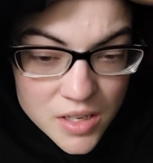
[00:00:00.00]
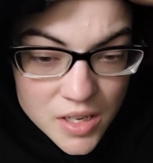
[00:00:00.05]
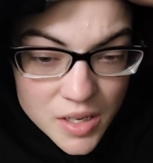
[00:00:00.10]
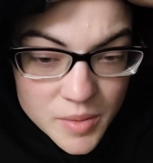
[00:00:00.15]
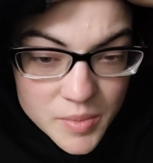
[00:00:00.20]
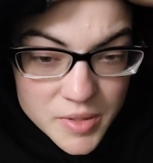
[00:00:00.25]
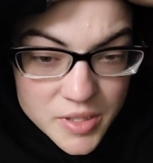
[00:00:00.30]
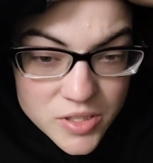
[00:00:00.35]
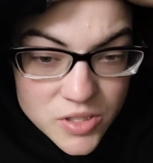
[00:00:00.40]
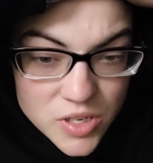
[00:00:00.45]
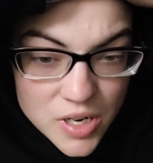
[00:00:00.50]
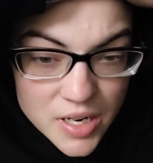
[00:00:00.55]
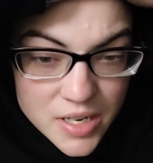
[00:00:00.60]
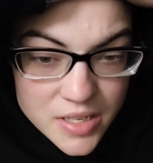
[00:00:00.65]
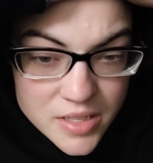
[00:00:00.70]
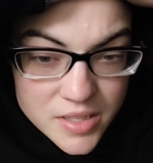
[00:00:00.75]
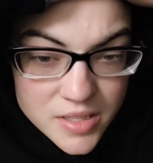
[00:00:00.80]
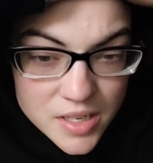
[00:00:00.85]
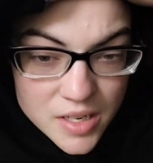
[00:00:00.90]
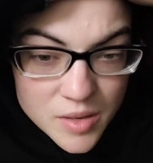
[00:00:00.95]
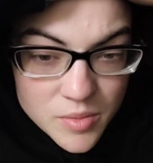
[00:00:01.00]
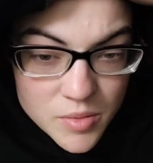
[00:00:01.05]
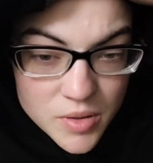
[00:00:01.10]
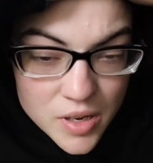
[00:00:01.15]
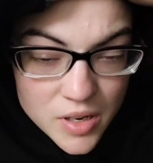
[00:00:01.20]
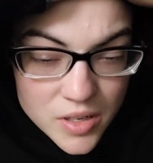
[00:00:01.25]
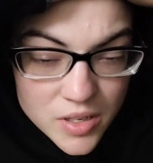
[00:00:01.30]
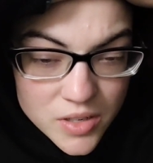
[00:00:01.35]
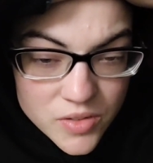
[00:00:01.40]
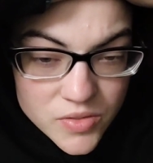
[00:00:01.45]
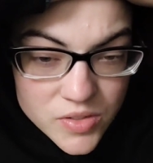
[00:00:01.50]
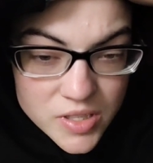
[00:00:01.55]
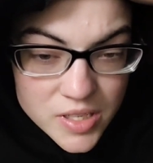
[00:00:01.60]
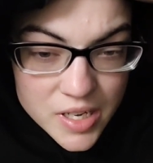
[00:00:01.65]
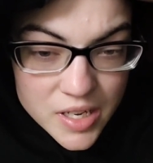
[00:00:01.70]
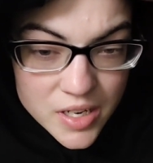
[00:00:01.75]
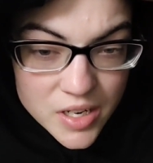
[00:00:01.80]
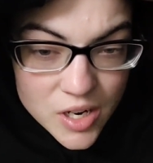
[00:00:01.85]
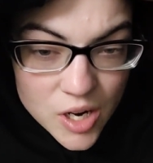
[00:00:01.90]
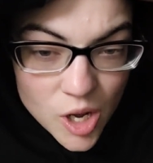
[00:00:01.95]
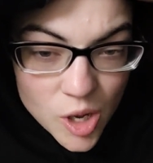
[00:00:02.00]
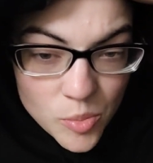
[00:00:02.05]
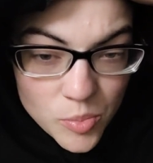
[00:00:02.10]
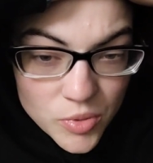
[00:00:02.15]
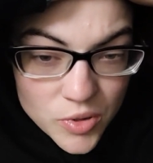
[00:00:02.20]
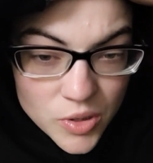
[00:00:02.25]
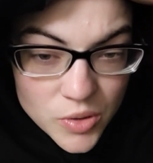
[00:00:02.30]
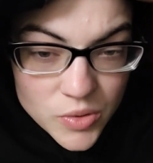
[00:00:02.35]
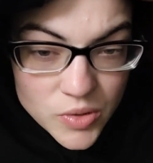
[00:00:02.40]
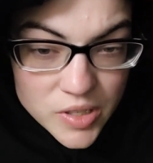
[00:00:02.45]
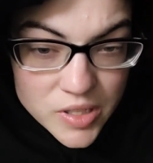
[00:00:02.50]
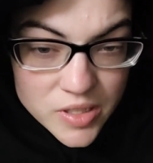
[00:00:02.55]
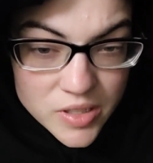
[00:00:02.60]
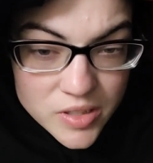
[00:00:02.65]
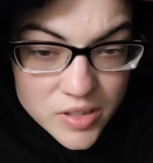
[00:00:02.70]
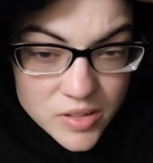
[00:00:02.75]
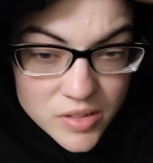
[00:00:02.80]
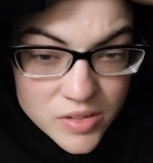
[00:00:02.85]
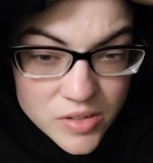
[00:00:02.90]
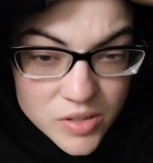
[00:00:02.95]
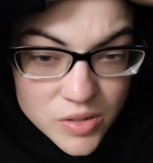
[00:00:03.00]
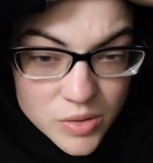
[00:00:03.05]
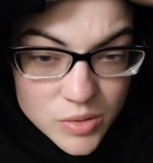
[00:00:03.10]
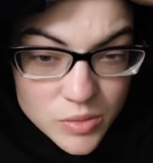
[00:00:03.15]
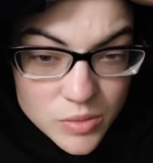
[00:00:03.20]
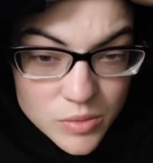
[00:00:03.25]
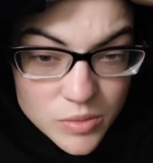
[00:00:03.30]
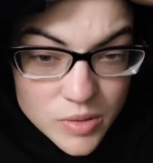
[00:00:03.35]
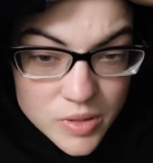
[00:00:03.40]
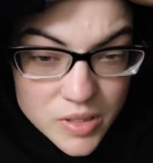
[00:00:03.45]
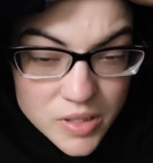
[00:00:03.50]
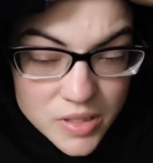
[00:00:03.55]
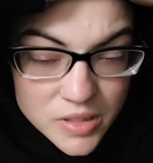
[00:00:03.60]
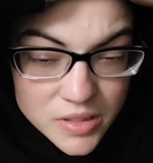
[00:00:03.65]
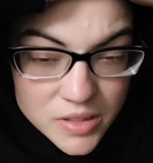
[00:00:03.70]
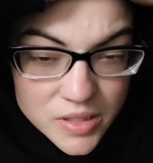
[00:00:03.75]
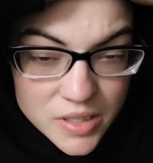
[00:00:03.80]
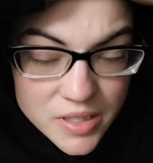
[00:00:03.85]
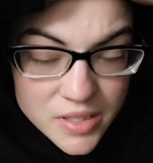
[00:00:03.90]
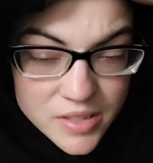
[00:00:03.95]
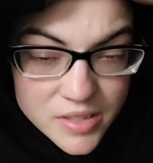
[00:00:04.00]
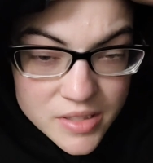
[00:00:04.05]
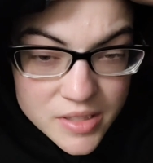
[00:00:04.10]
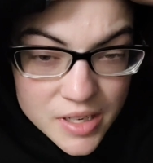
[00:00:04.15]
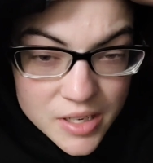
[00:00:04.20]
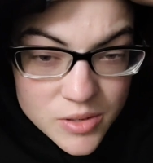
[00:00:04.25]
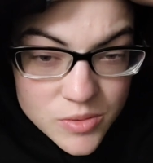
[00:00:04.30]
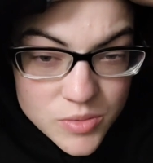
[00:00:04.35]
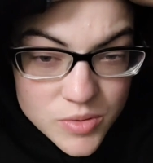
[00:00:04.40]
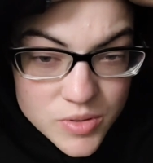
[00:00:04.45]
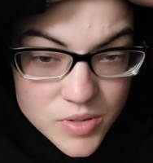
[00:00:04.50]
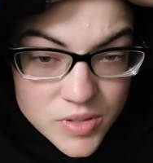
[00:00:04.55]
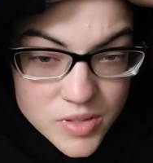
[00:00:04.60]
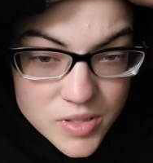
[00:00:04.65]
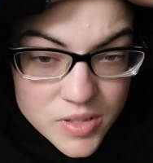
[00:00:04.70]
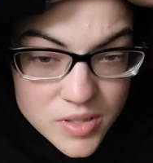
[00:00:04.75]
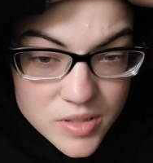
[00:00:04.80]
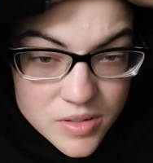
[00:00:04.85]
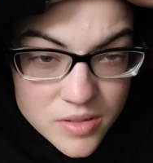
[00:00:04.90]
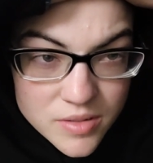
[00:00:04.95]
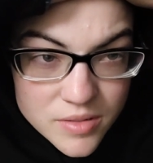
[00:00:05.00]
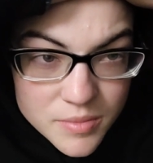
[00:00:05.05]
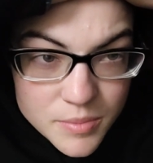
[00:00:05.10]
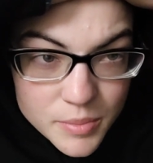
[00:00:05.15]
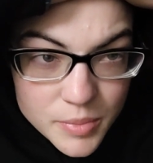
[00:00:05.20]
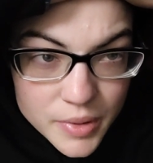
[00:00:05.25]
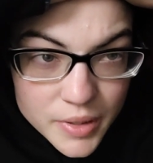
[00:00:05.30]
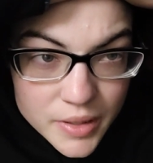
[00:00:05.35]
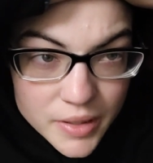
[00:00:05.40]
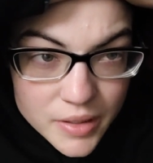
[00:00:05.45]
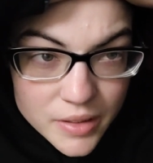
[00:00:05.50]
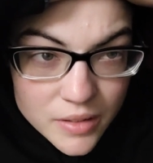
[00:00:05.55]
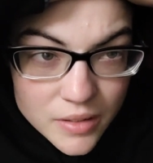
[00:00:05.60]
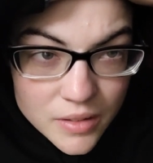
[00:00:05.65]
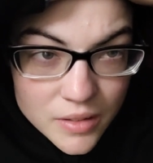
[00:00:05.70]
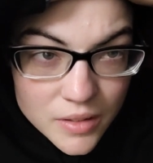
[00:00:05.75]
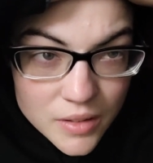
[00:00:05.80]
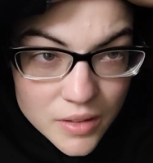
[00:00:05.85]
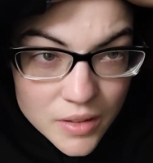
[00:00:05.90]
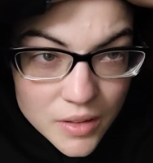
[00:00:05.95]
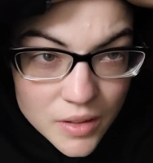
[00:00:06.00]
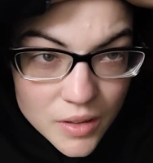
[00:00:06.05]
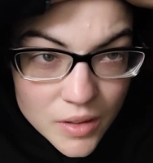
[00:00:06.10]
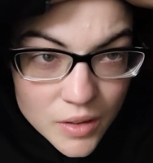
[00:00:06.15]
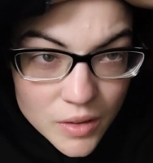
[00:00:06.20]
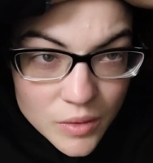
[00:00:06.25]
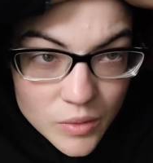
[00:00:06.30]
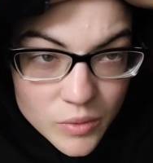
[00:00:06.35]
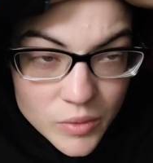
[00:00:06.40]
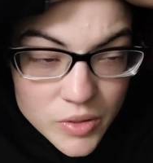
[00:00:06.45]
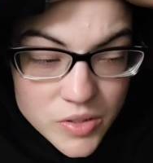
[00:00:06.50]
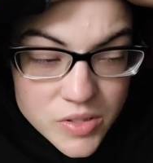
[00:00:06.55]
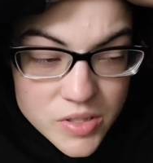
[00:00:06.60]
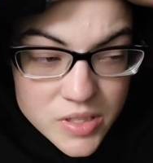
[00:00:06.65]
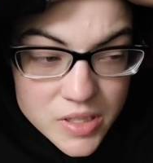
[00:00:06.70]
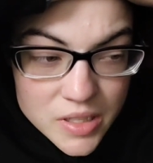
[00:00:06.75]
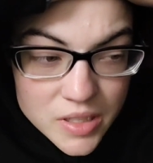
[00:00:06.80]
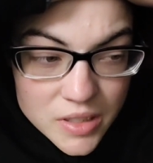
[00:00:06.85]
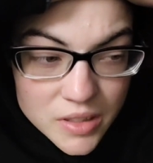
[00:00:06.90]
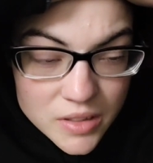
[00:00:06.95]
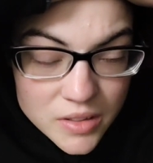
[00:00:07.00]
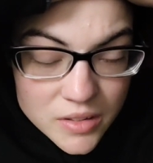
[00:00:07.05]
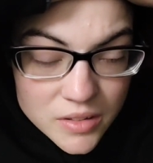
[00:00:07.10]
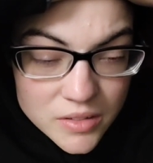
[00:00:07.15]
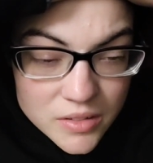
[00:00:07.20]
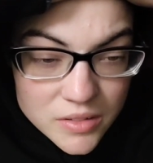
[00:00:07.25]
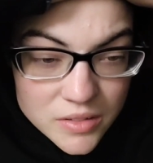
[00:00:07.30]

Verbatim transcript: I'm going to try to stay up long enough to get it uploaded to and scheduled, but we'll see.